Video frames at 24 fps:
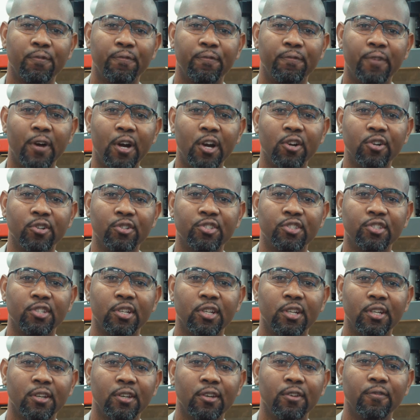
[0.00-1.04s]
First,
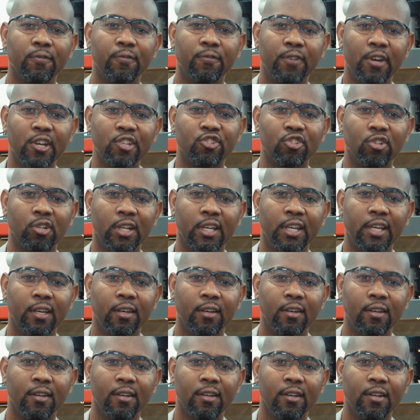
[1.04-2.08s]
visually
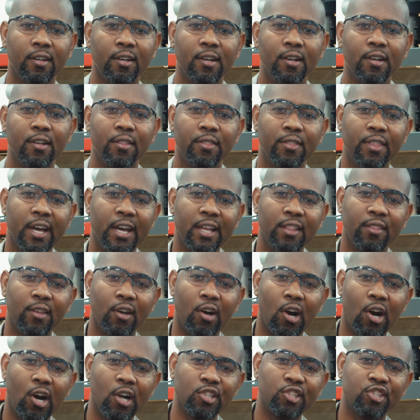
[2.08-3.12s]
then the
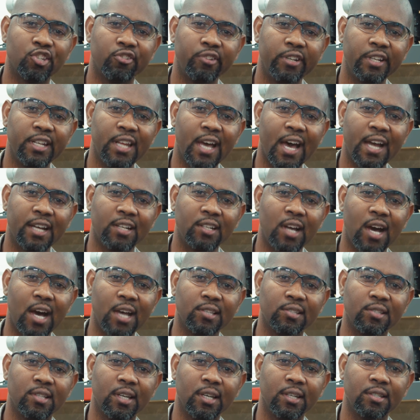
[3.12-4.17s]
on-screen
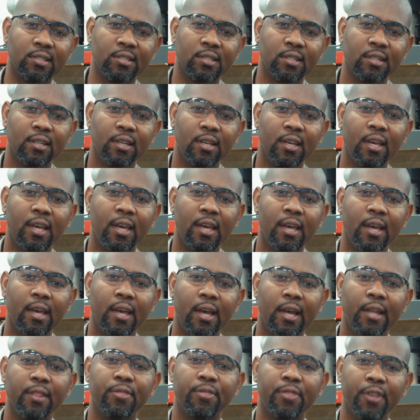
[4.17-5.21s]
diagnostics,
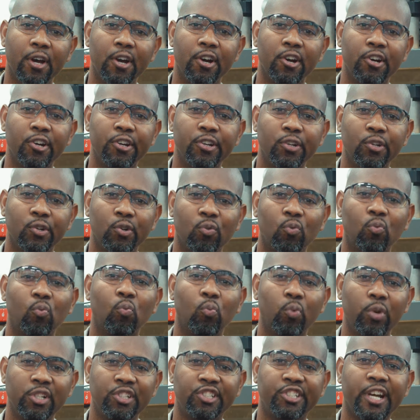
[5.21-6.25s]
and third,
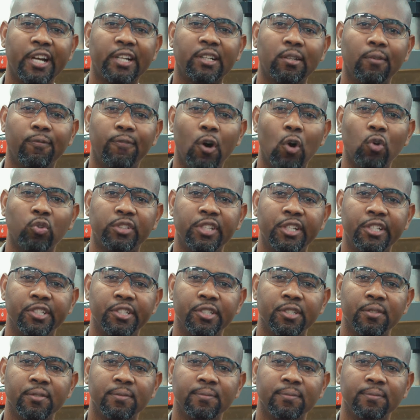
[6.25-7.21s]
we'll check the voltage.